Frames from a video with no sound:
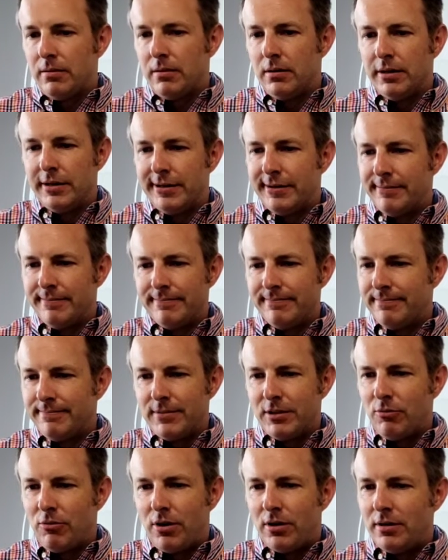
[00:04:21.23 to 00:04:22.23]

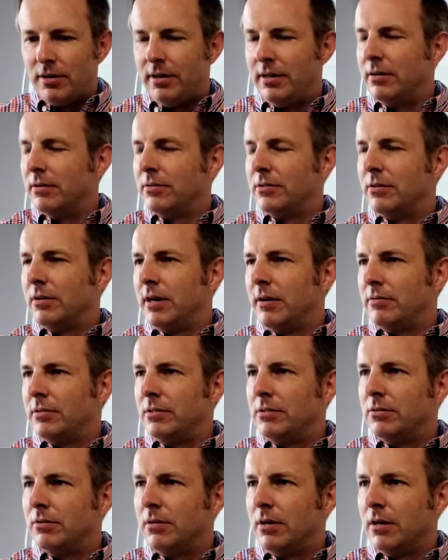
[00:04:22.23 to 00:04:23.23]
the water heaters don't have to
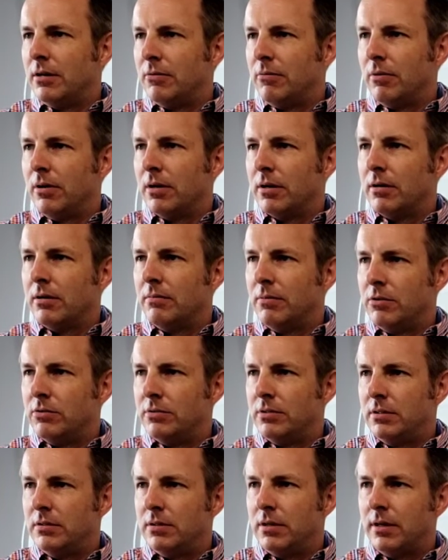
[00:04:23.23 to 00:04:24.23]
do a lot of work
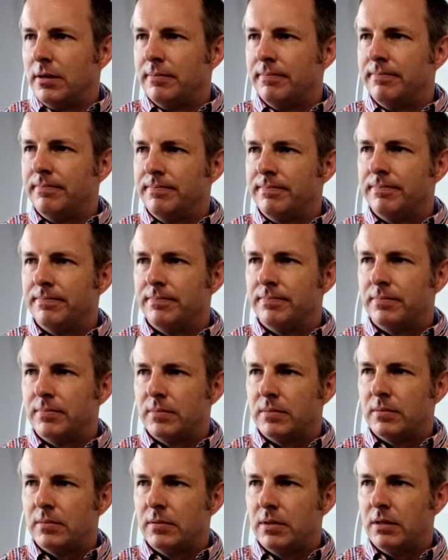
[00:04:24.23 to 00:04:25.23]
most of the time.
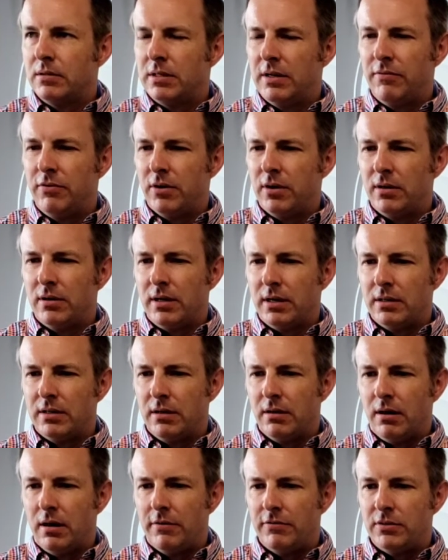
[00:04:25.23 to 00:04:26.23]
Except for in like the
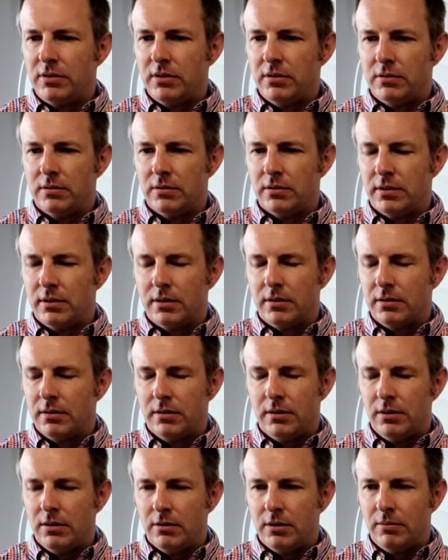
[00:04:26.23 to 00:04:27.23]
off season,
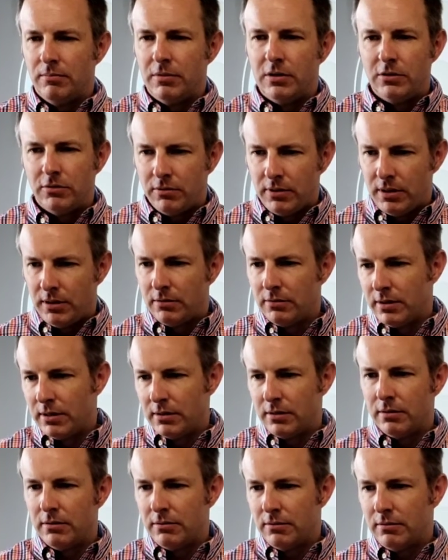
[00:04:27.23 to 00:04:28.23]
in between, like
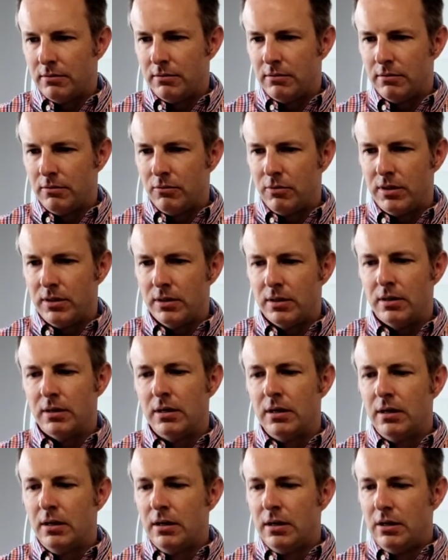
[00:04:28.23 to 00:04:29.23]
when the
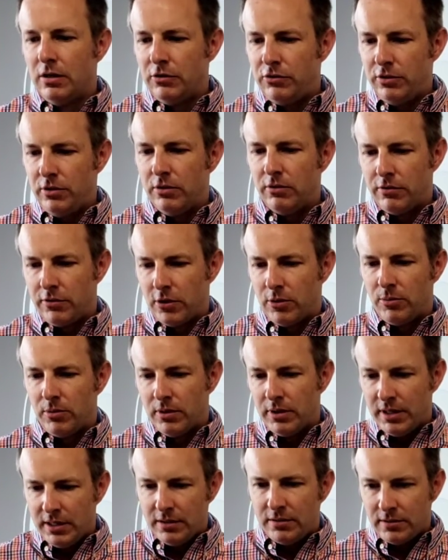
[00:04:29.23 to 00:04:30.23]

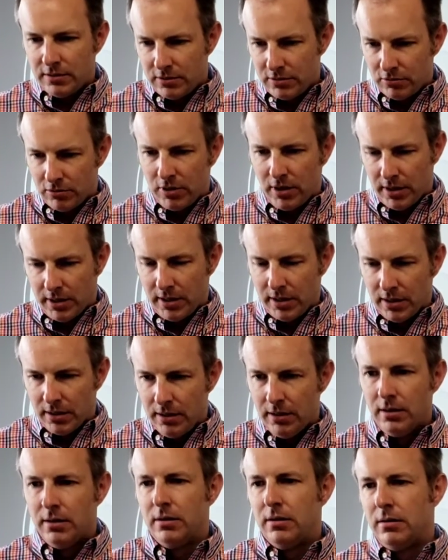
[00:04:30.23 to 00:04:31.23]
geothermal isn't running,
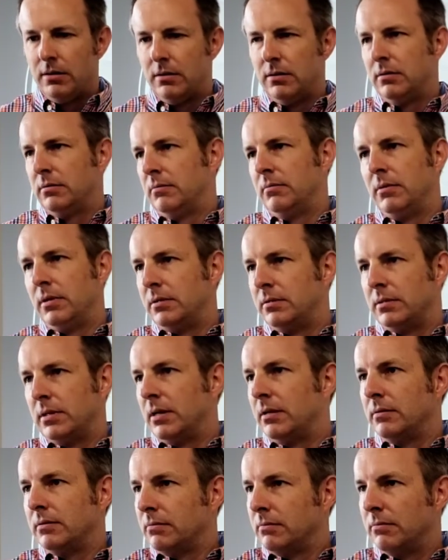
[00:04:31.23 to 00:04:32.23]
it's
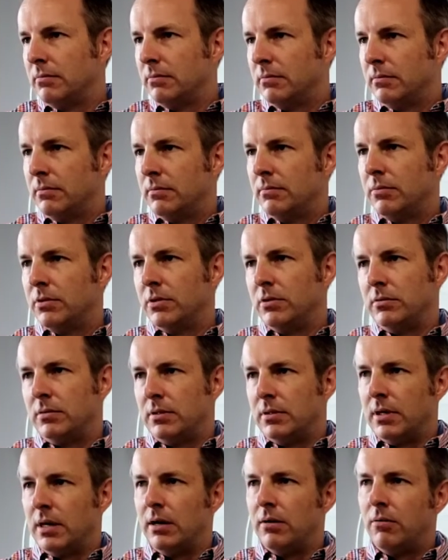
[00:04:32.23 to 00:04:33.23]
not
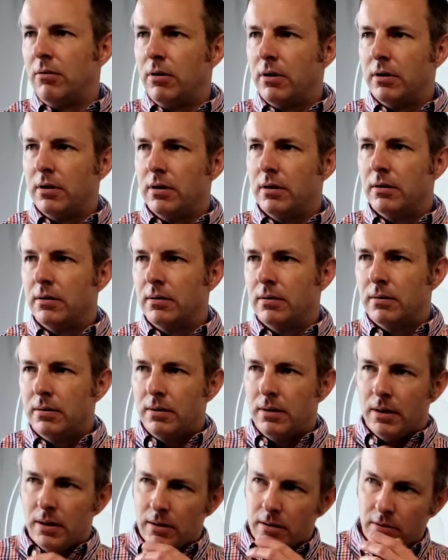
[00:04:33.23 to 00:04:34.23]
producing hot water.
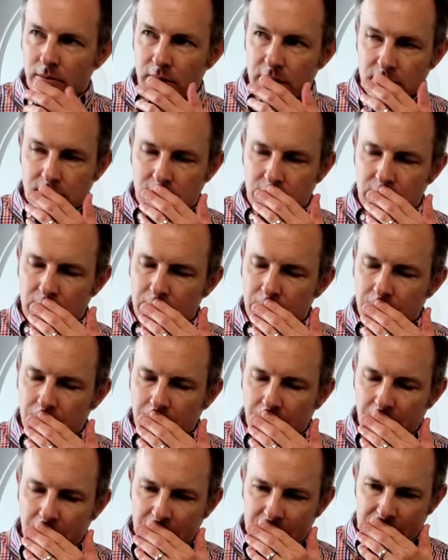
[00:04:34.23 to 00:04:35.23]
Right. Yeah, the waste heat.
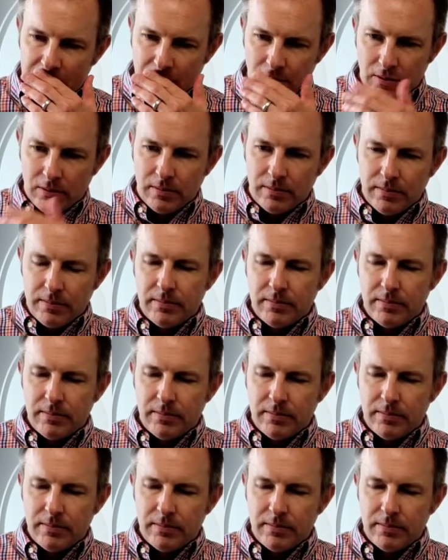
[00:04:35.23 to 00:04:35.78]
So,